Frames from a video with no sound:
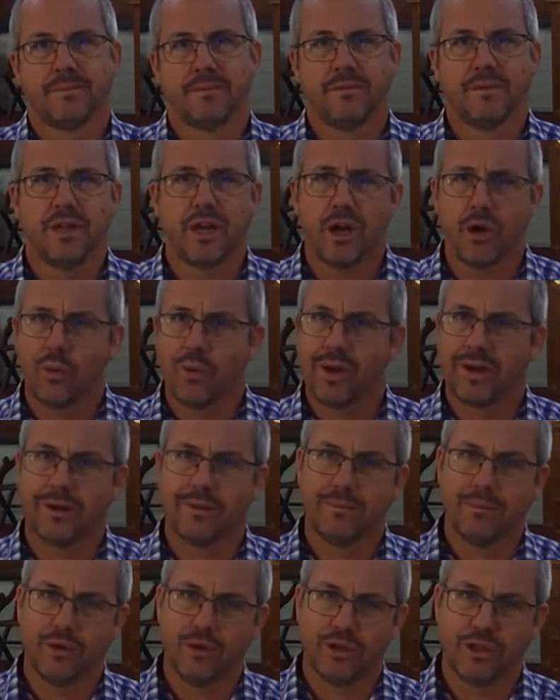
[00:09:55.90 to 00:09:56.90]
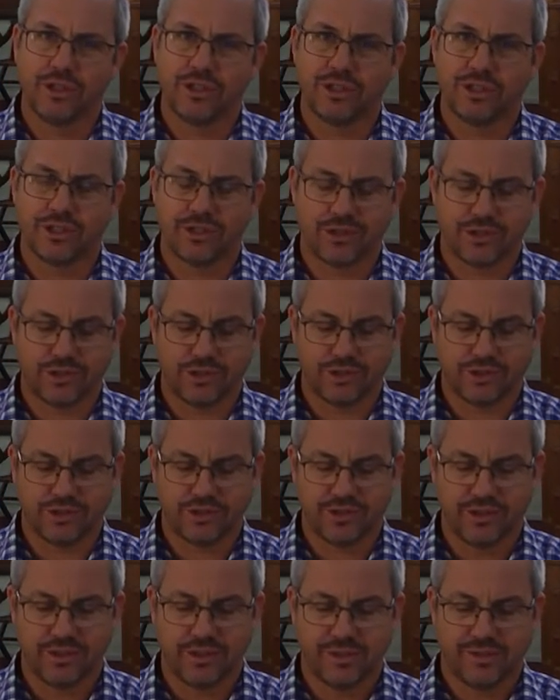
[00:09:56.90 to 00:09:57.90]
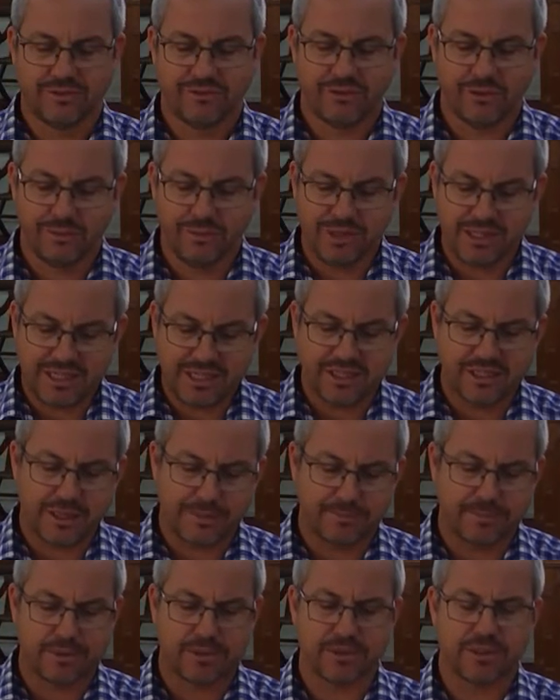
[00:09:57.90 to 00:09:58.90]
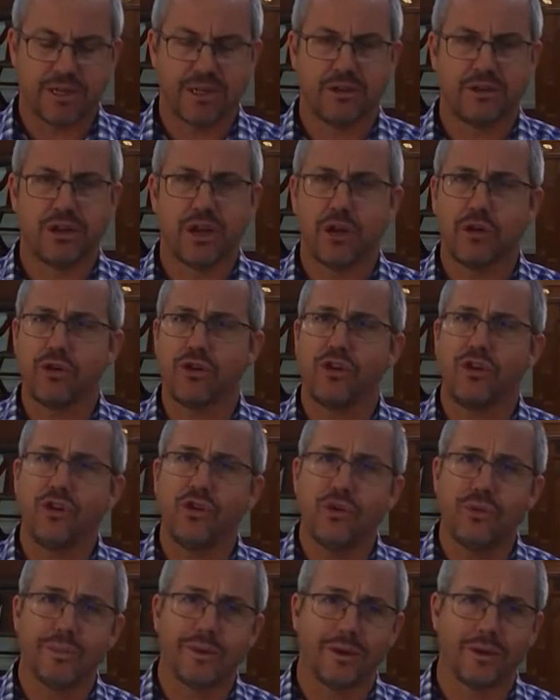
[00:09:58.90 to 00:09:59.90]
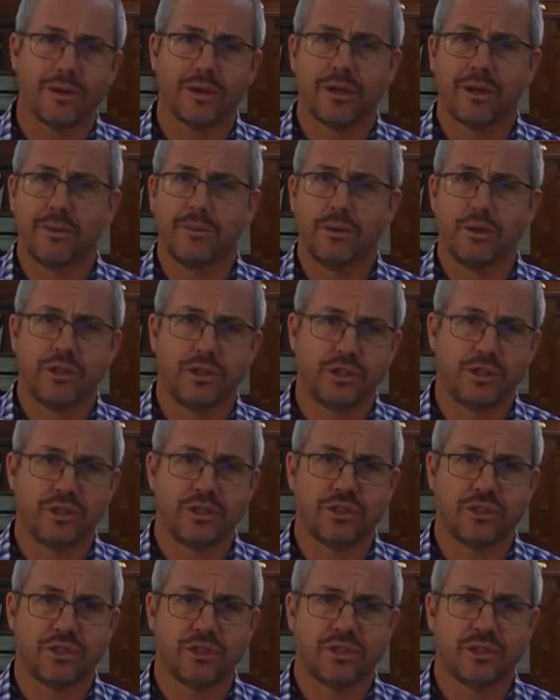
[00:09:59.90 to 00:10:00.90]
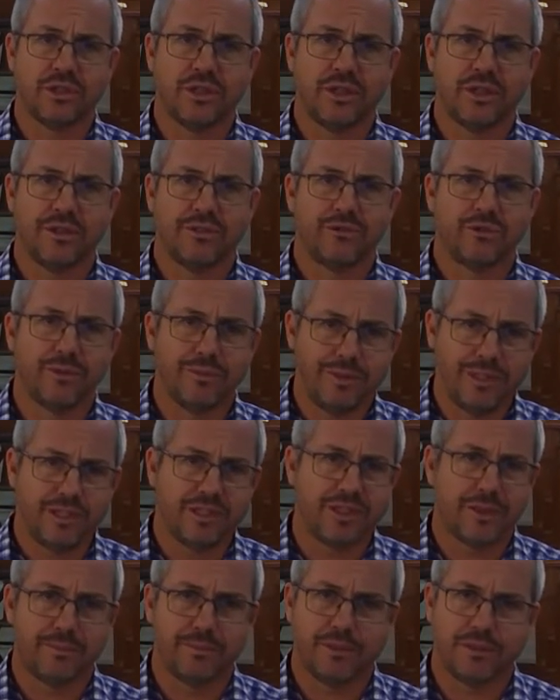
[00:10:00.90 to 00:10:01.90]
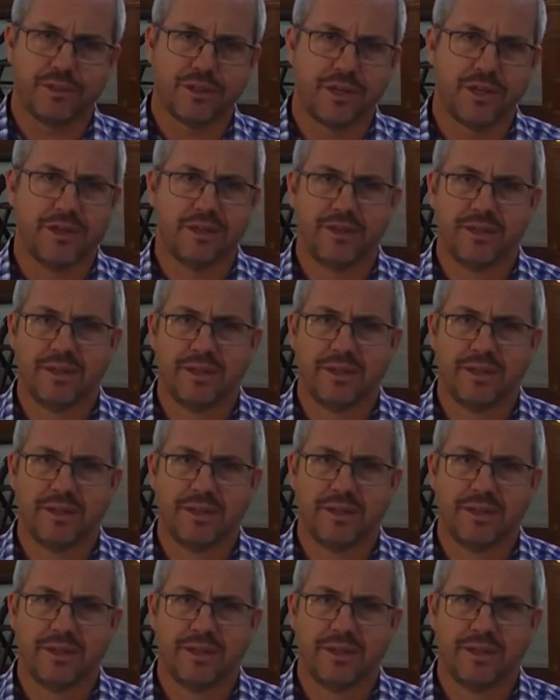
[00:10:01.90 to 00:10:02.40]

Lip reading: No one emerges from this episode. No human emerges from this episode.